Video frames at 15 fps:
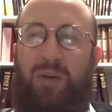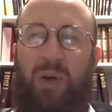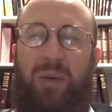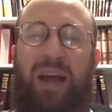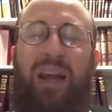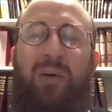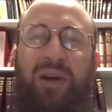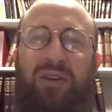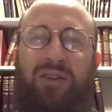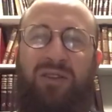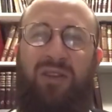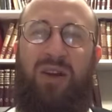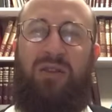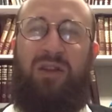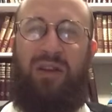you could be anywhere, and you
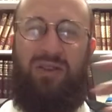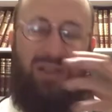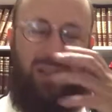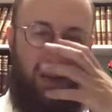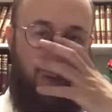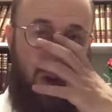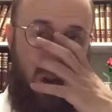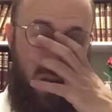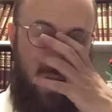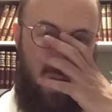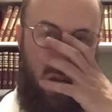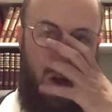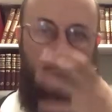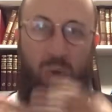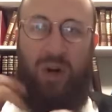start thinking to yourself,
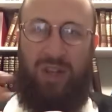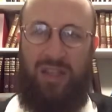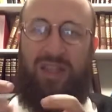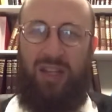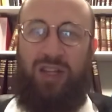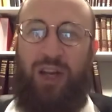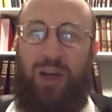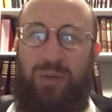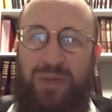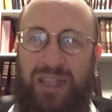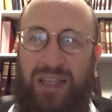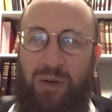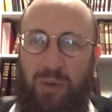what does Hashem see?